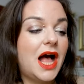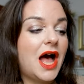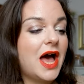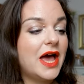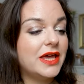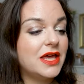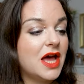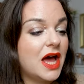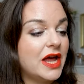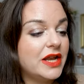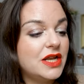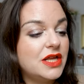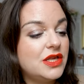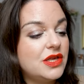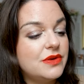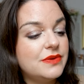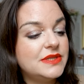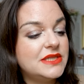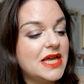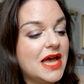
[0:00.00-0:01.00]
I kind of
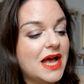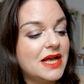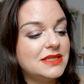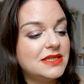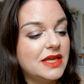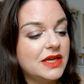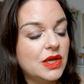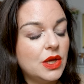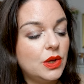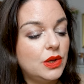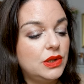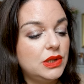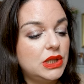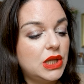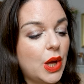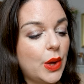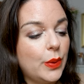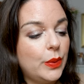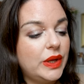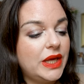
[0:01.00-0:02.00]
use it as like a
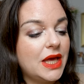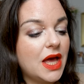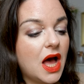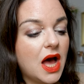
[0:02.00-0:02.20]
glowy